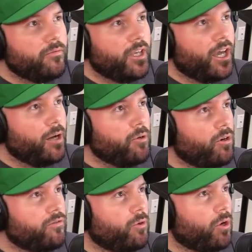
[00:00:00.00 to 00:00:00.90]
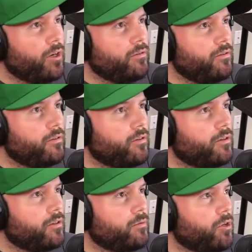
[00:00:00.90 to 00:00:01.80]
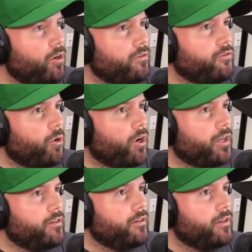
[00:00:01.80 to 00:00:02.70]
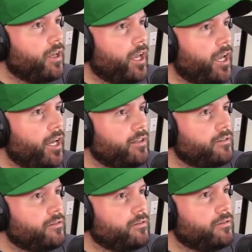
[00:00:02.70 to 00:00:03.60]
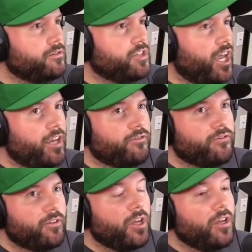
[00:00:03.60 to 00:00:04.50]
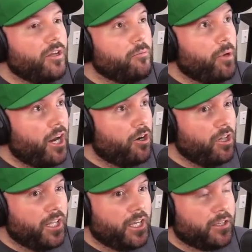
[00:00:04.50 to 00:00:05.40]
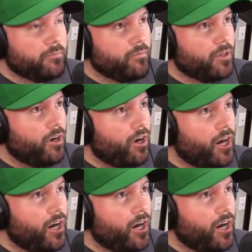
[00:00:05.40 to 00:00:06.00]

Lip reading: Yeah, I'm going for it. I'm going for it. And safe! Barely. All